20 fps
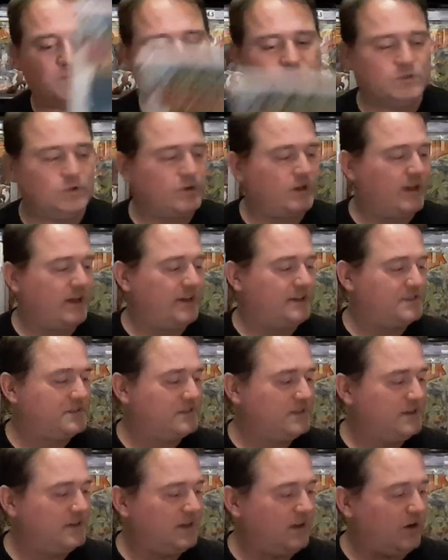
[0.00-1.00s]
Took out
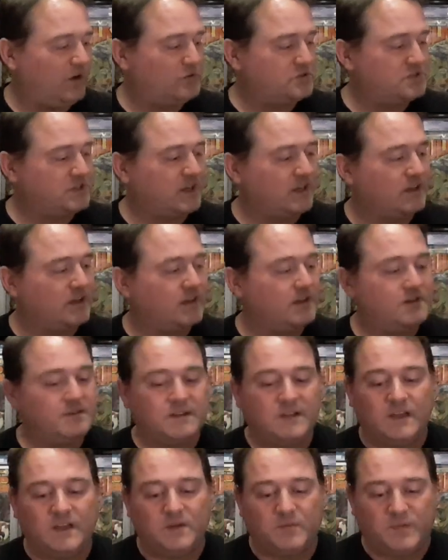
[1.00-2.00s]
a whole chunk.
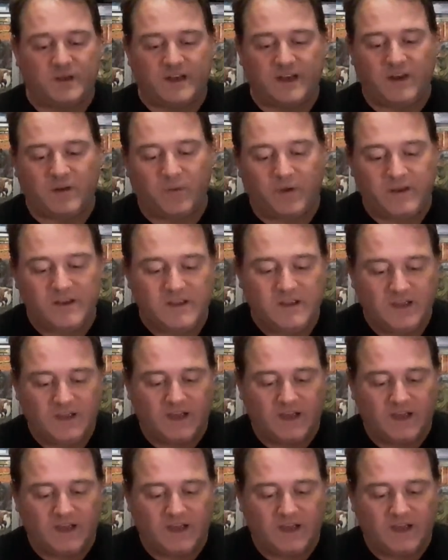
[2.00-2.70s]
But anyway,